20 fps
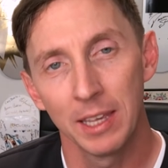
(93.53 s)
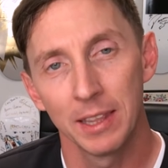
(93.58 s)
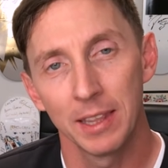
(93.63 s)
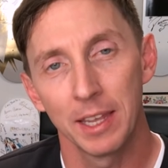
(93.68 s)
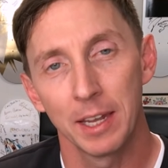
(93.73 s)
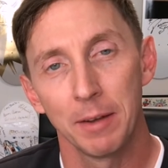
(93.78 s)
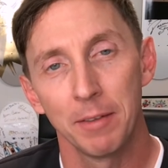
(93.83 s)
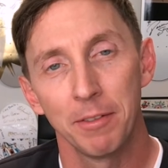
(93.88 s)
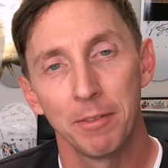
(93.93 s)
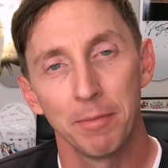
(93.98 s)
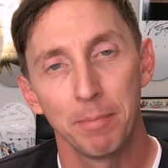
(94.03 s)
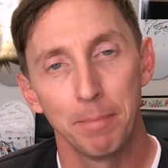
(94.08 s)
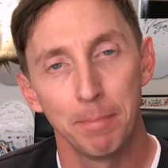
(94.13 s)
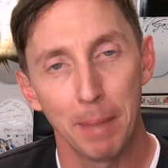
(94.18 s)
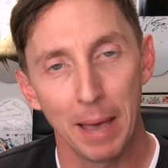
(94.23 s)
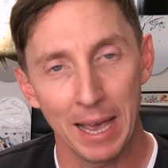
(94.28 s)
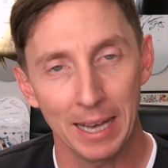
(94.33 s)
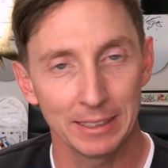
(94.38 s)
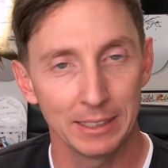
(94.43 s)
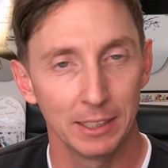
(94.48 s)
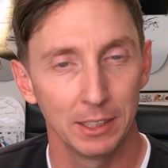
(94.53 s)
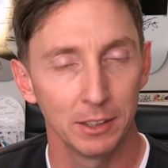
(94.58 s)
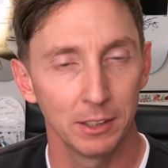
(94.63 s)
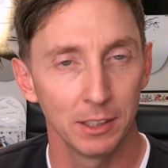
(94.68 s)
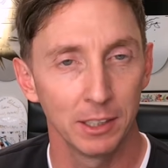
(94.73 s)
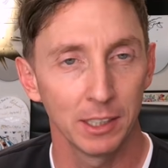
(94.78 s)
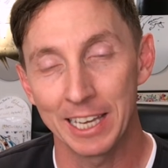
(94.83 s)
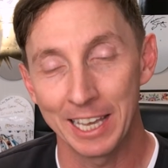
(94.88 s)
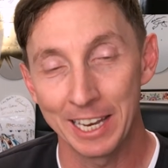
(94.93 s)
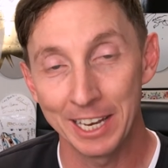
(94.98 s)
that a
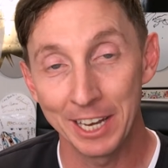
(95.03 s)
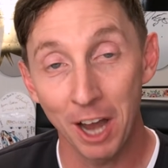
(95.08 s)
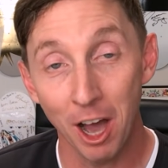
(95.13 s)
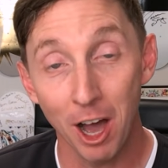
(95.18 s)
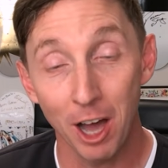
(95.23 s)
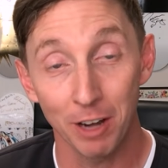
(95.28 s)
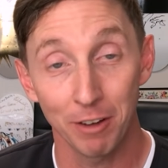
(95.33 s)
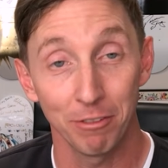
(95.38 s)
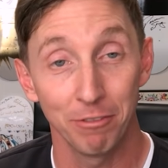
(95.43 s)
bacteria cannot